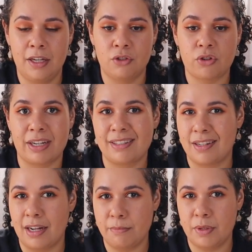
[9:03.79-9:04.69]
trying to
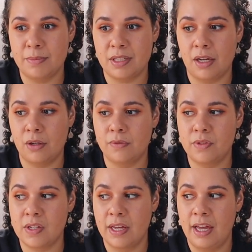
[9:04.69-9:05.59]
numb
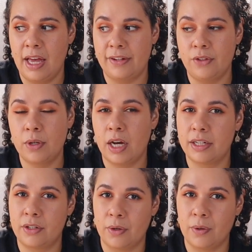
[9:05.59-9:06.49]
themselves, and you
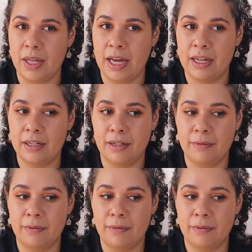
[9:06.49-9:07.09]
kind of know that.